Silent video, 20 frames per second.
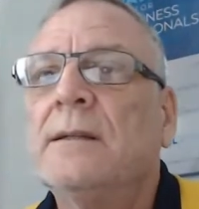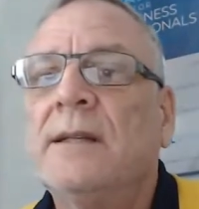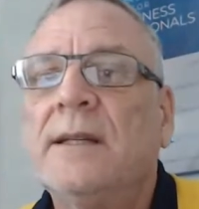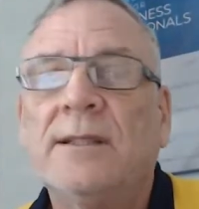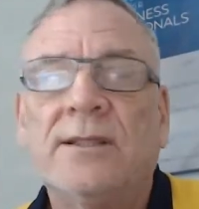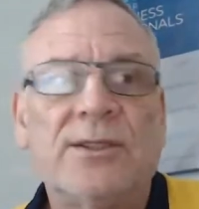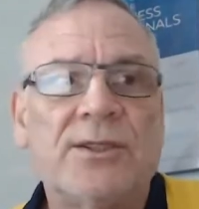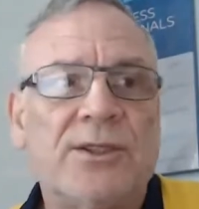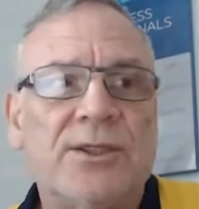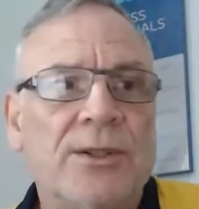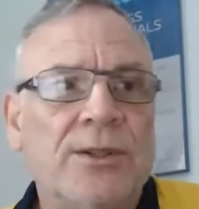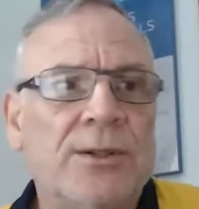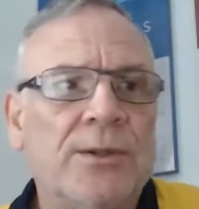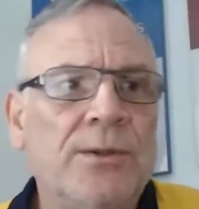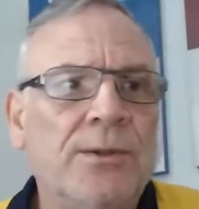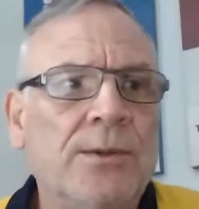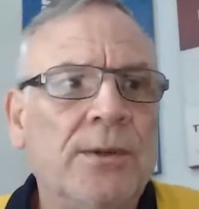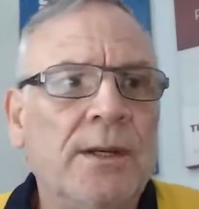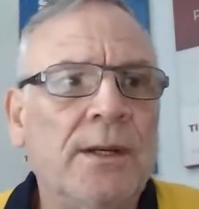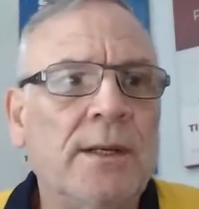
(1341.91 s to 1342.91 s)
is
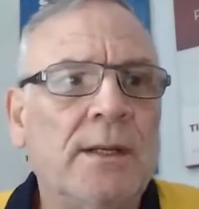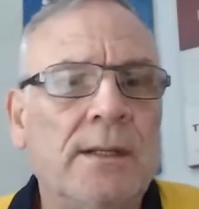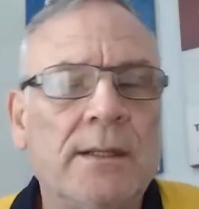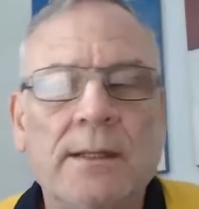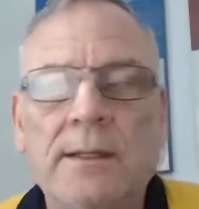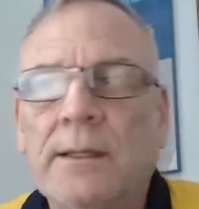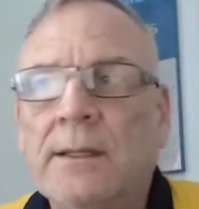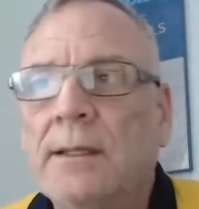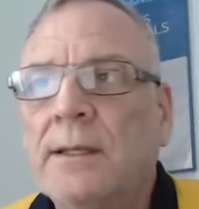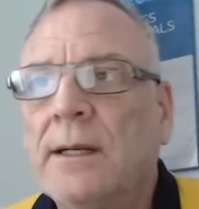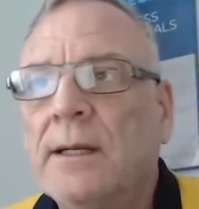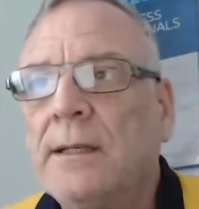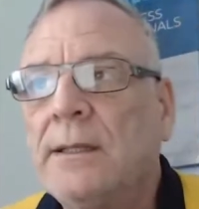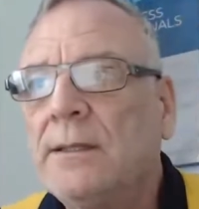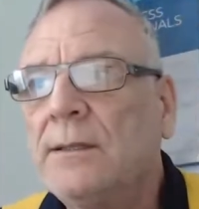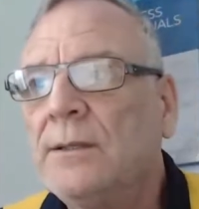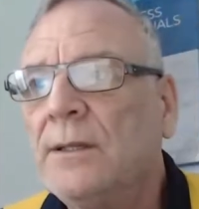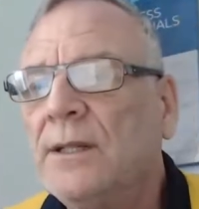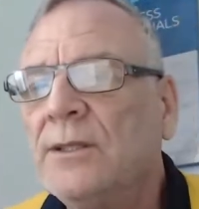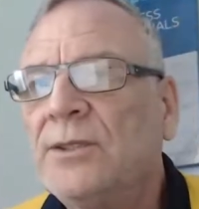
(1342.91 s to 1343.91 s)
to
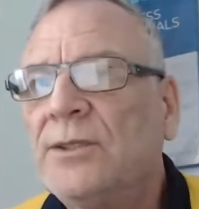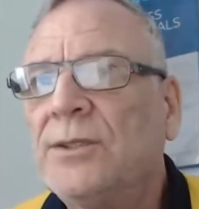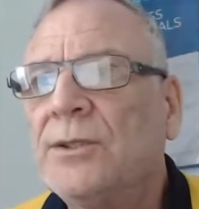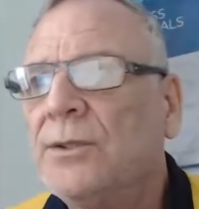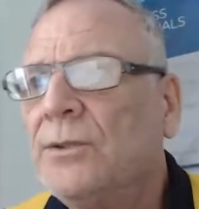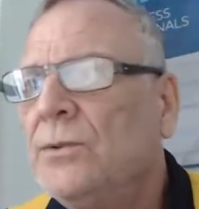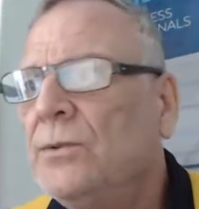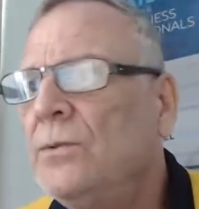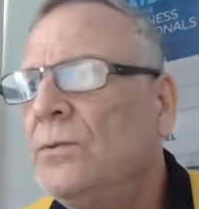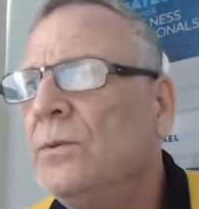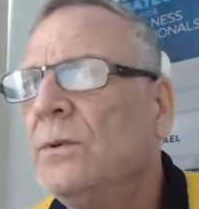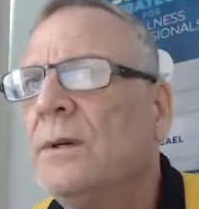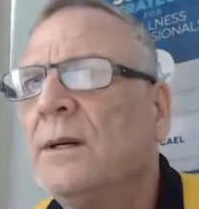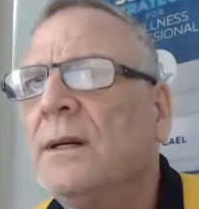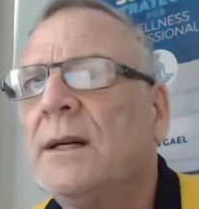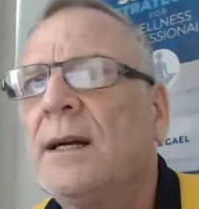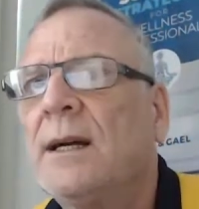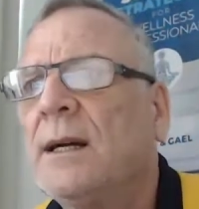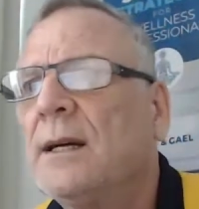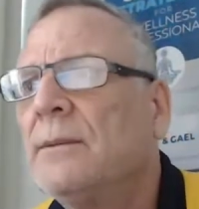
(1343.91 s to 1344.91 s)

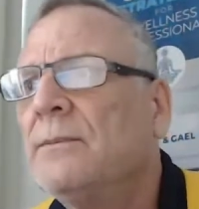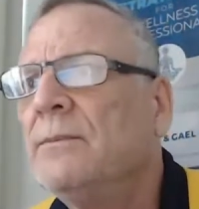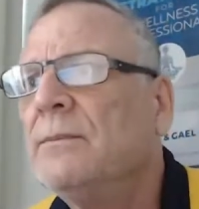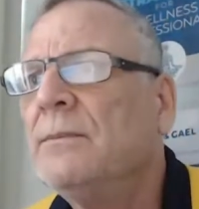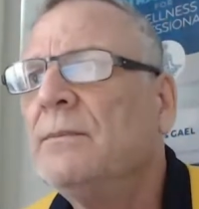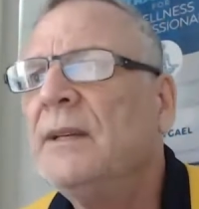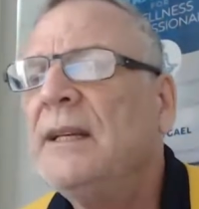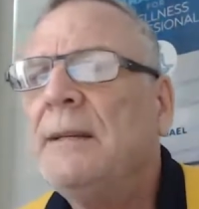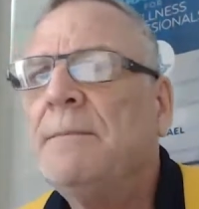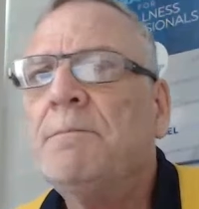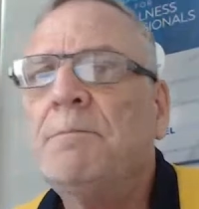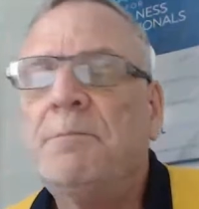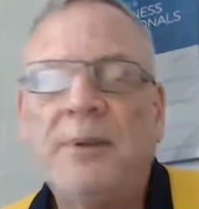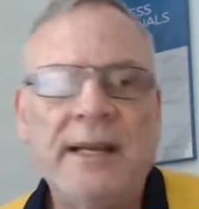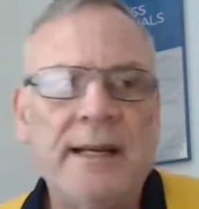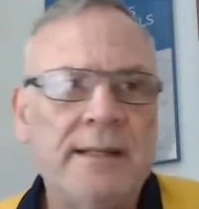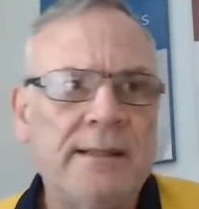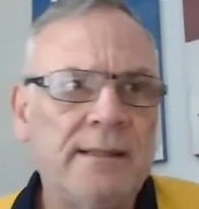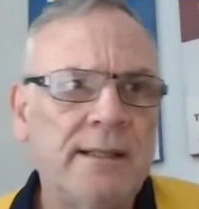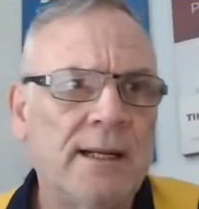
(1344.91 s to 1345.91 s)

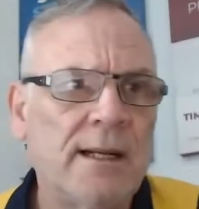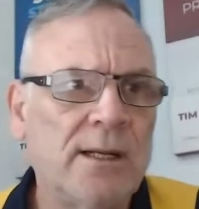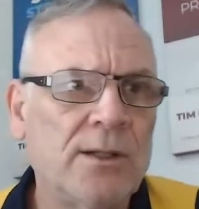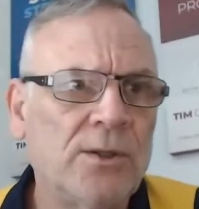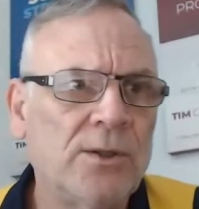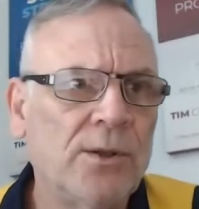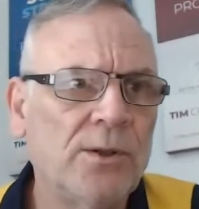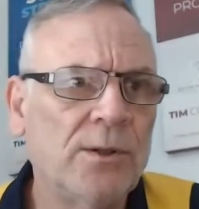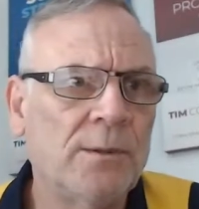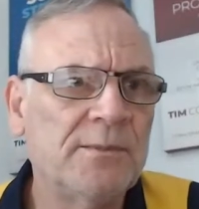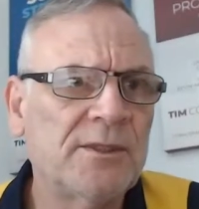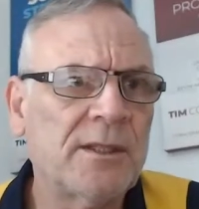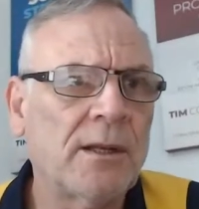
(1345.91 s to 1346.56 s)
embed a Google.